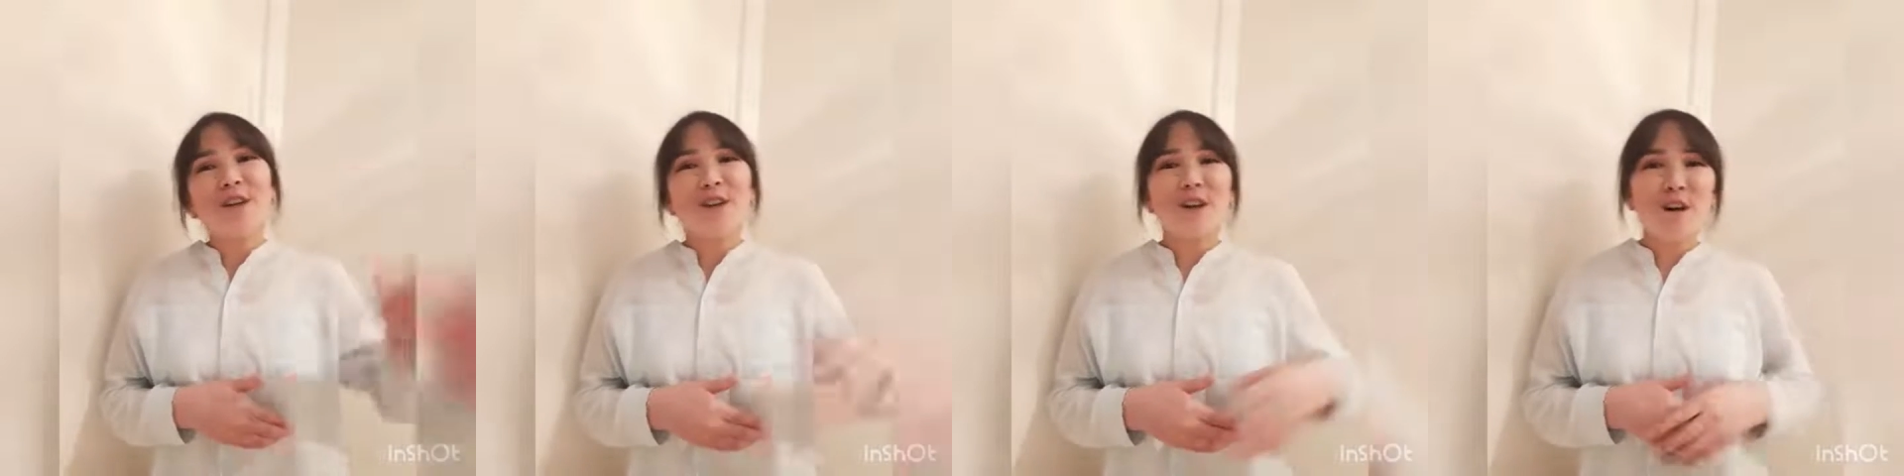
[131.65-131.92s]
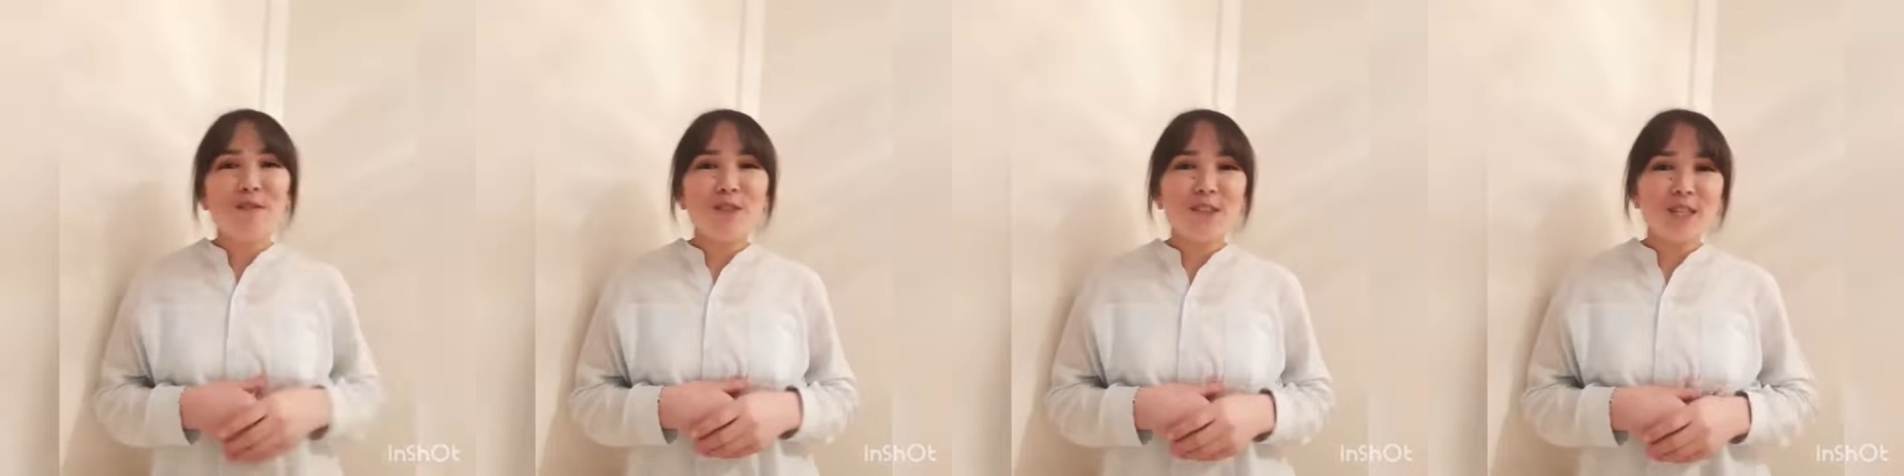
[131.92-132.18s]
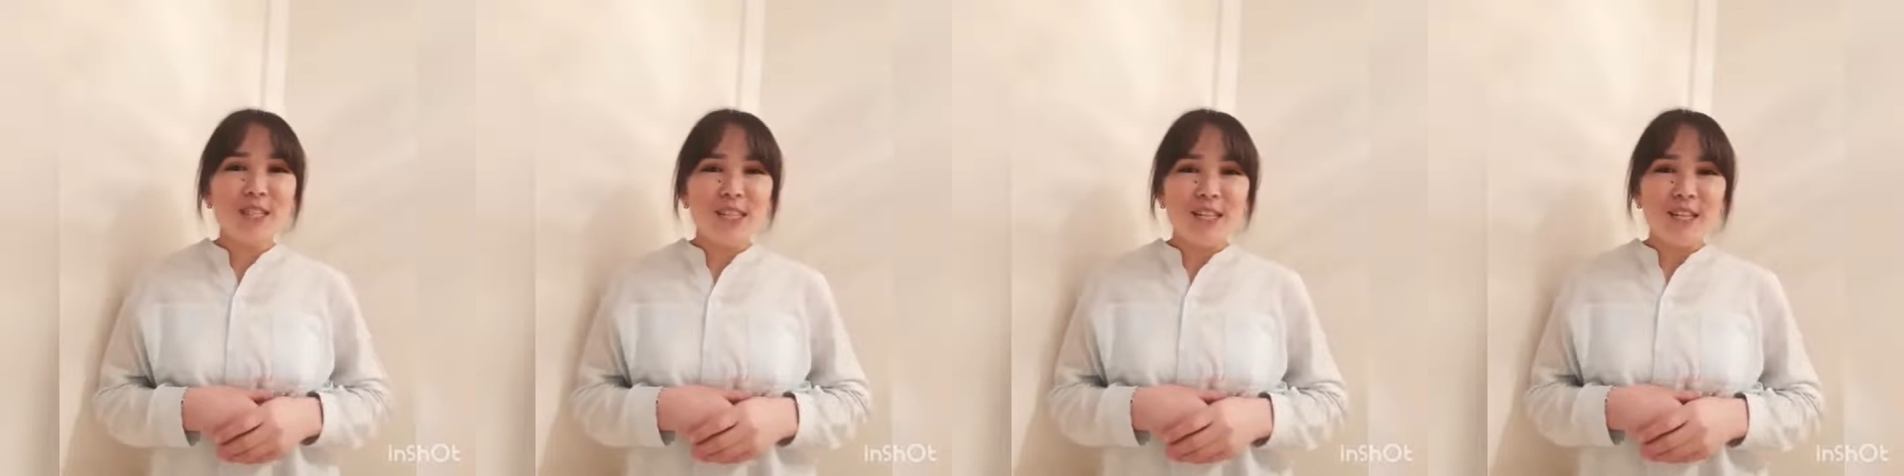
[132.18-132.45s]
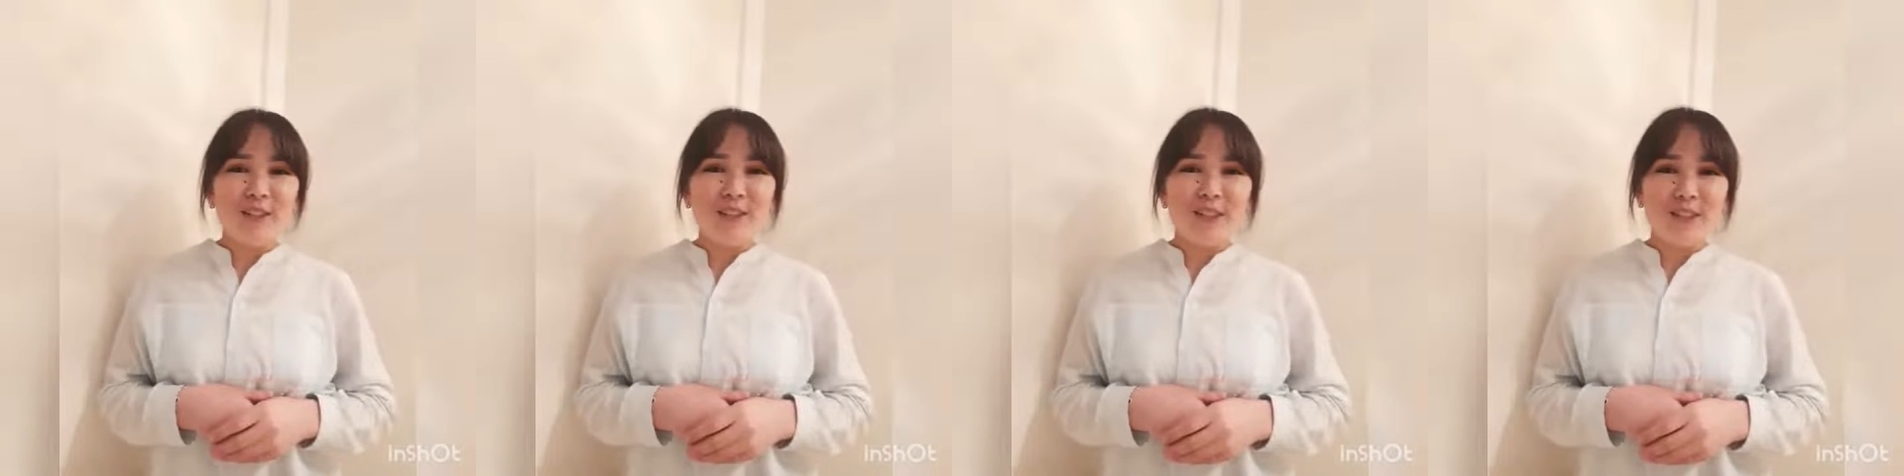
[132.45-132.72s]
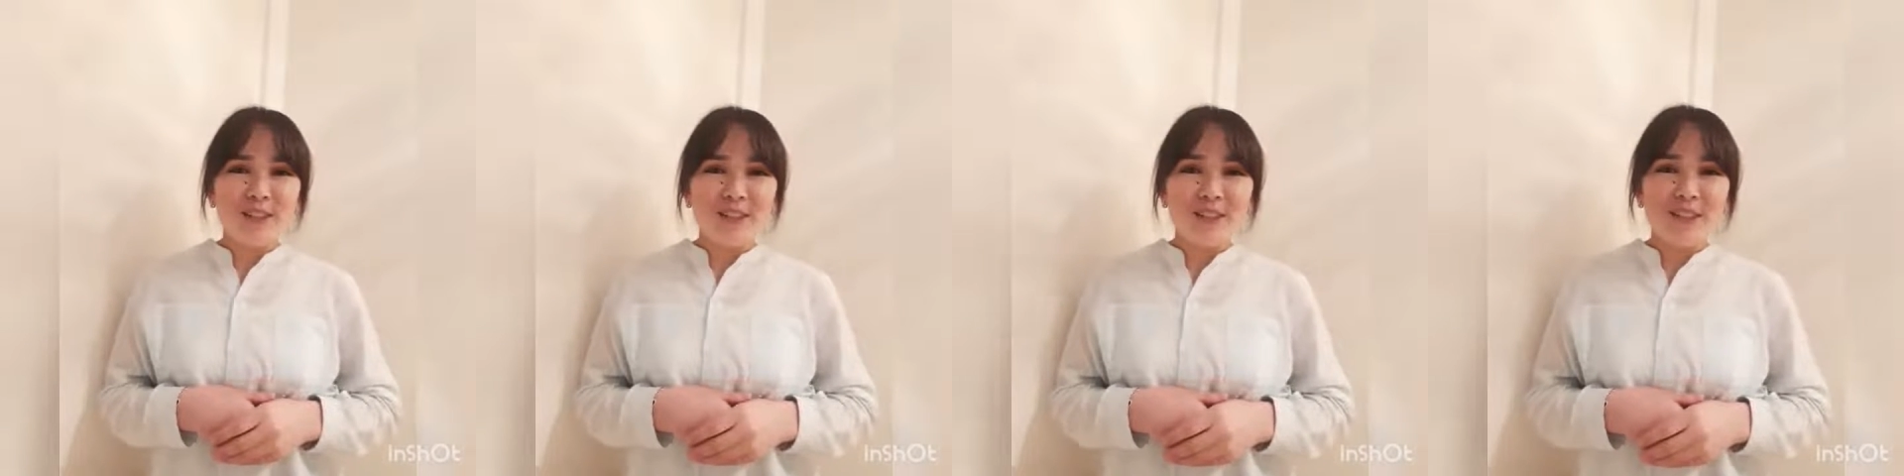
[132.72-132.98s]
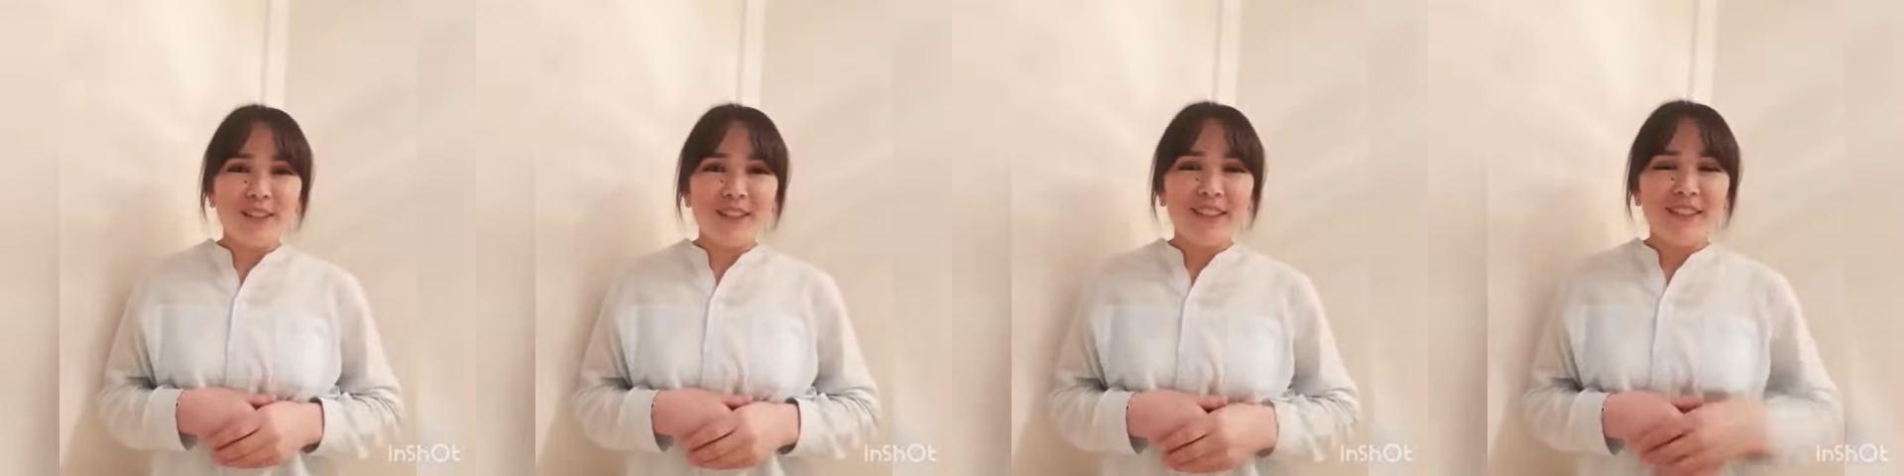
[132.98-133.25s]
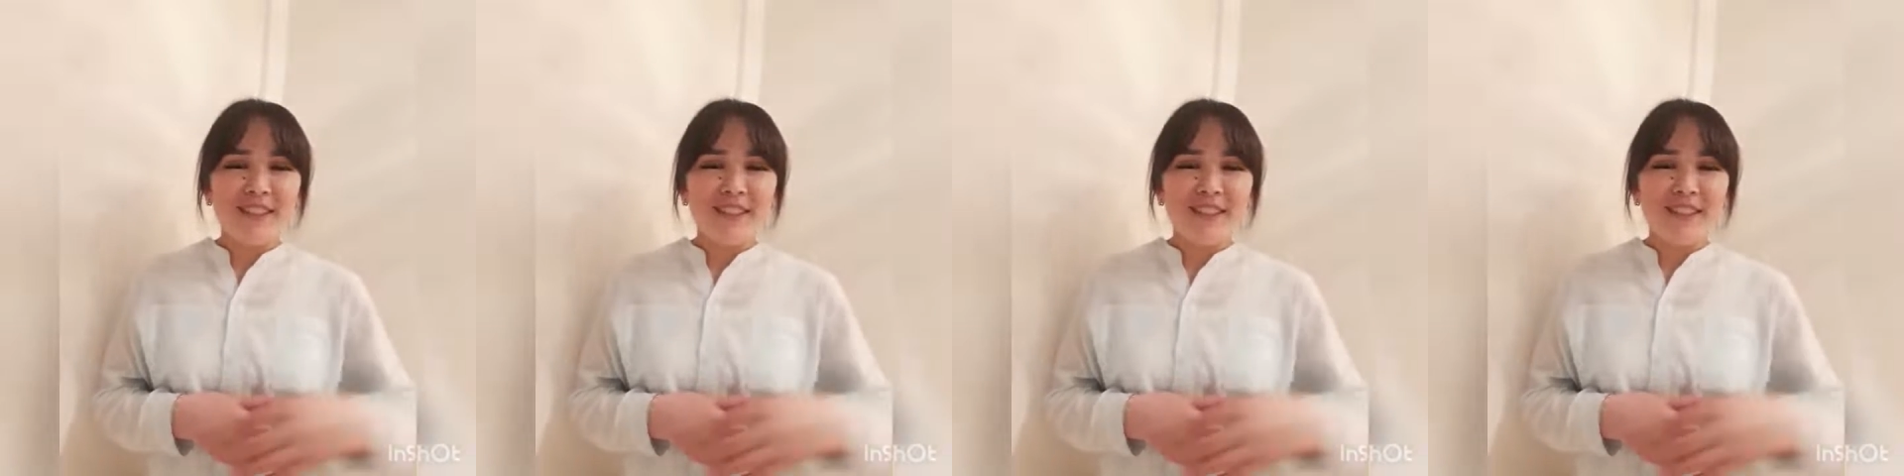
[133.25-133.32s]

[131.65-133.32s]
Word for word: hope to see you soon